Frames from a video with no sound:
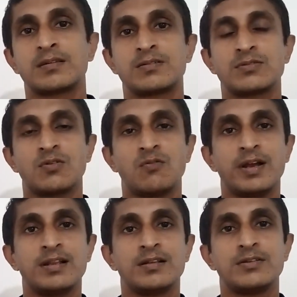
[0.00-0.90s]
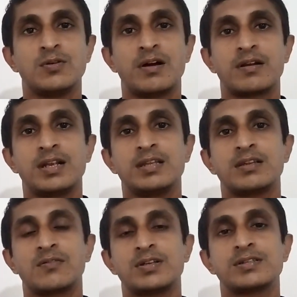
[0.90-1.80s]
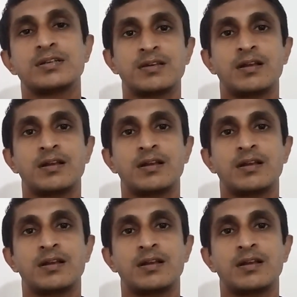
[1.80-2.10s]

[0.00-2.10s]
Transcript: So while you are reading the question,